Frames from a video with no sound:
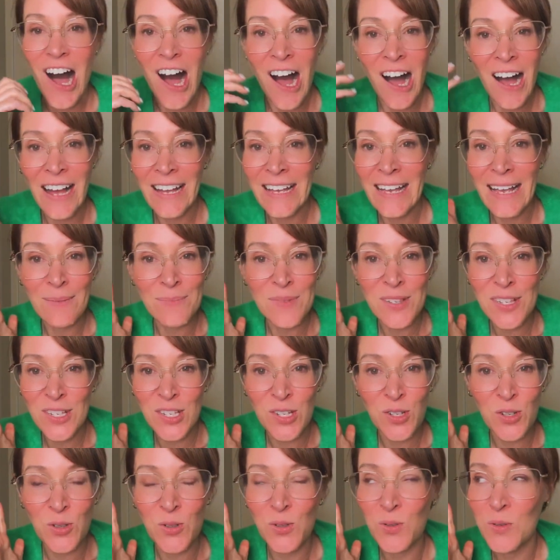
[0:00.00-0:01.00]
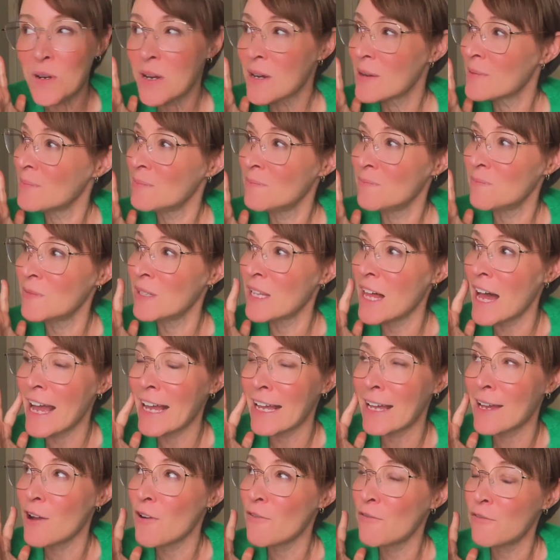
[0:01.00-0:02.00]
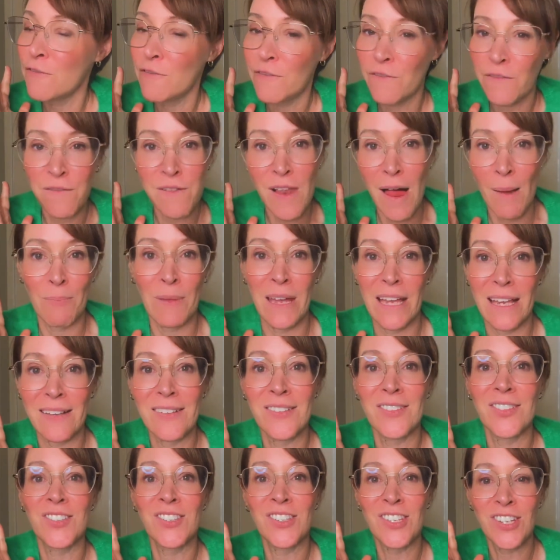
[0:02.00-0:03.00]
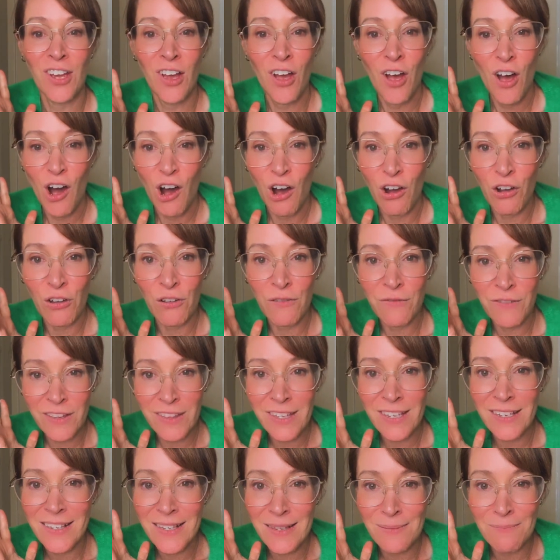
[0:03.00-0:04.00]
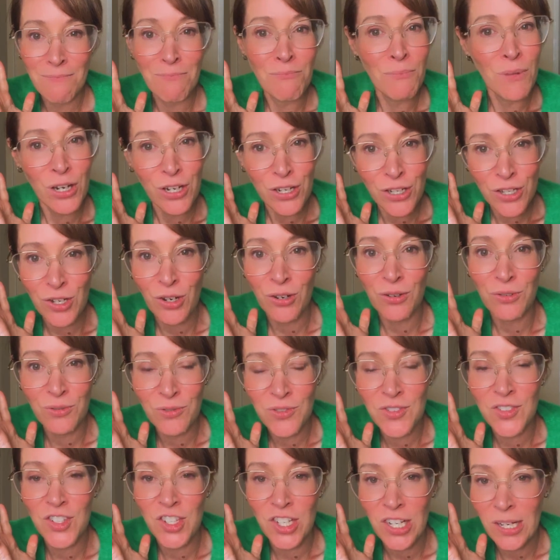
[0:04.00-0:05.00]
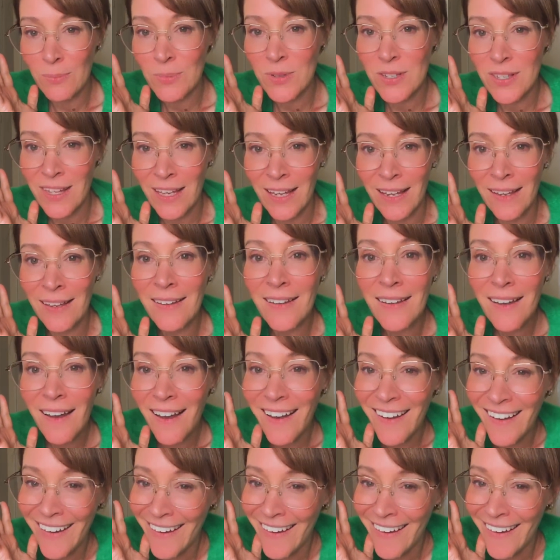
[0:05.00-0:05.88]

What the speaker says: I am still like flummoxed over this McDonald's chips thing.